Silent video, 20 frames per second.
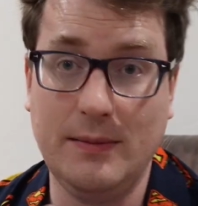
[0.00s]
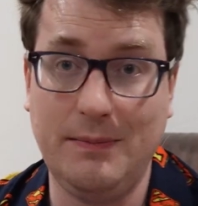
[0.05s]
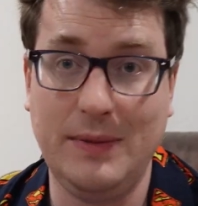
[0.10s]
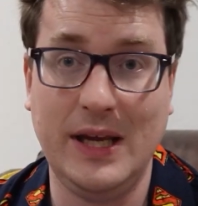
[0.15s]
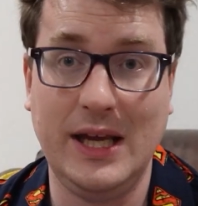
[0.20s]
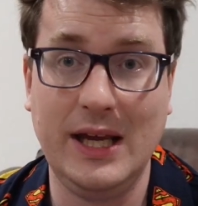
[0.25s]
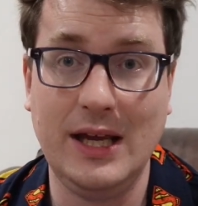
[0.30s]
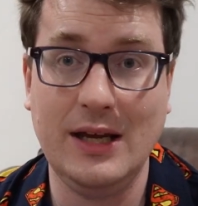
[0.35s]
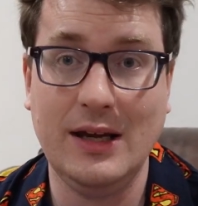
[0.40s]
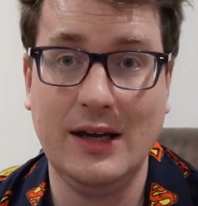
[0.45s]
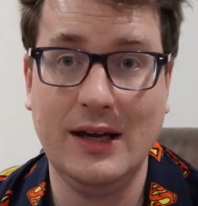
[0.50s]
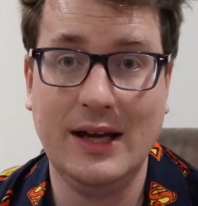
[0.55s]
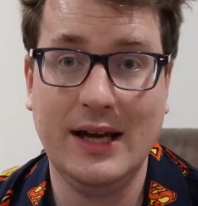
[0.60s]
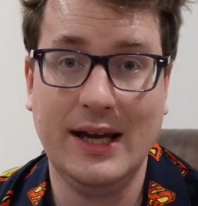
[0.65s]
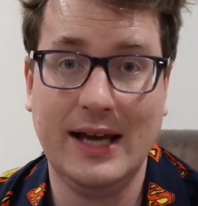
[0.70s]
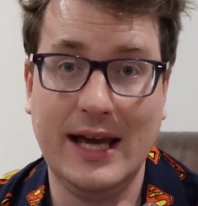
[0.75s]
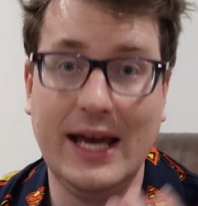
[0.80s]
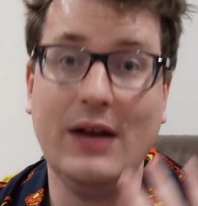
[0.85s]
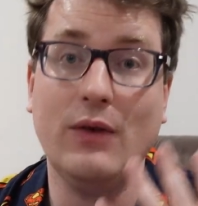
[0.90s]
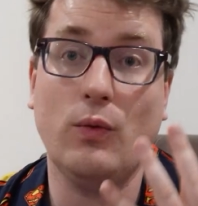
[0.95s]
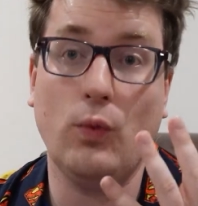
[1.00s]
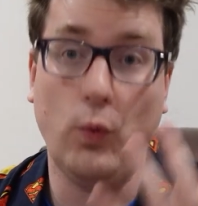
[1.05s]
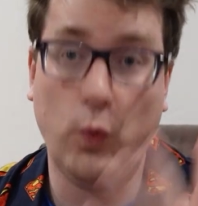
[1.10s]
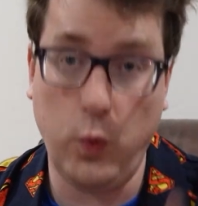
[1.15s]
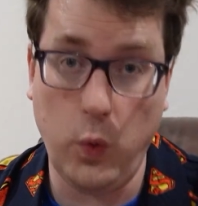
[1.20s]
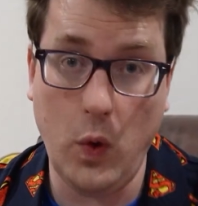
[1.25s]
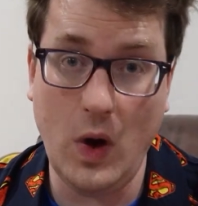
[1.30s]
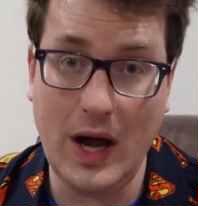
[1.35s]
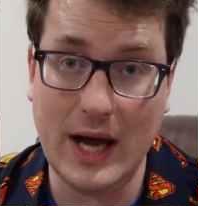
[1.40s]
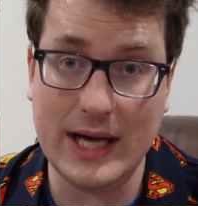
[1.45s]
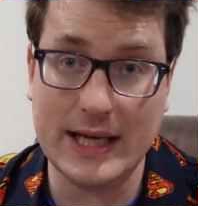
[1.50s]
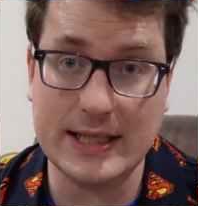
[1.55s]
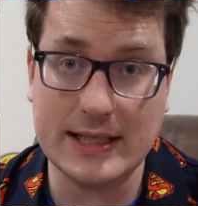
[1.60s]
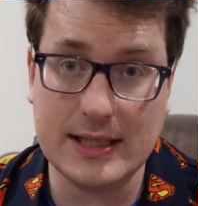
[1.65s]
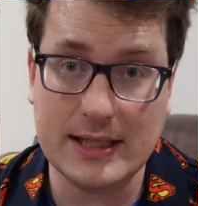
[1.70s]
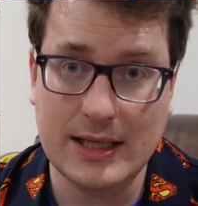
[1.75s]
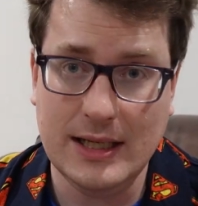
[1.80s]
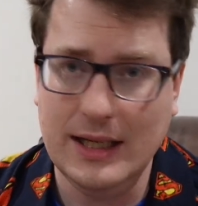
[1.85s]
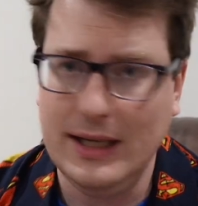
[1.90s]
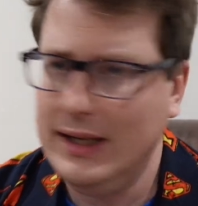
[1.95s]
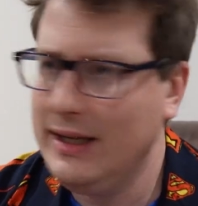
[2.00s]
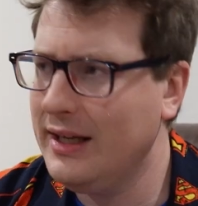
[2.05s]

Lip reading: be, it was.